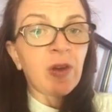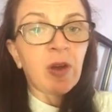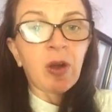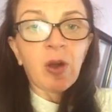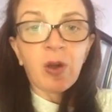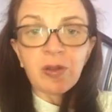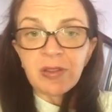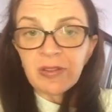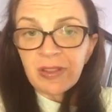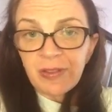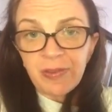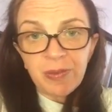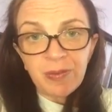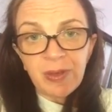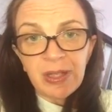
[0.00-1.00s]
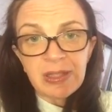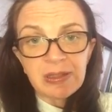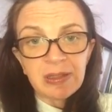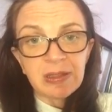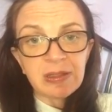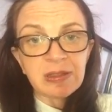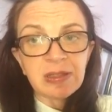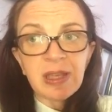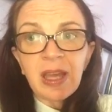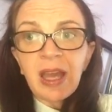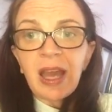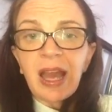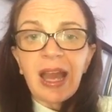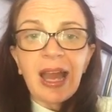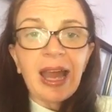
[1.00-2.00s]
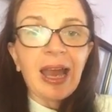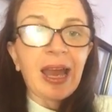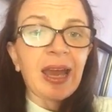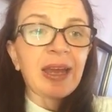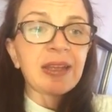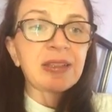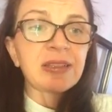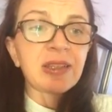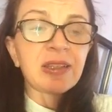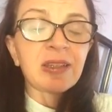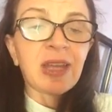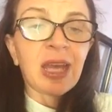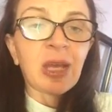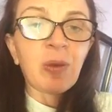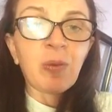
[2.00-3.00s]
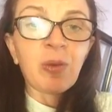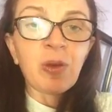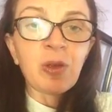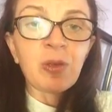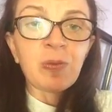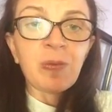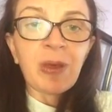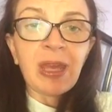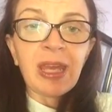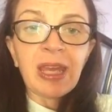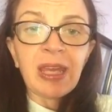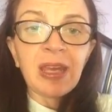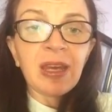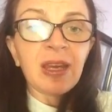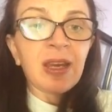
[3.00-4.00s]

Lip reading: lots of different reasons, and there'd be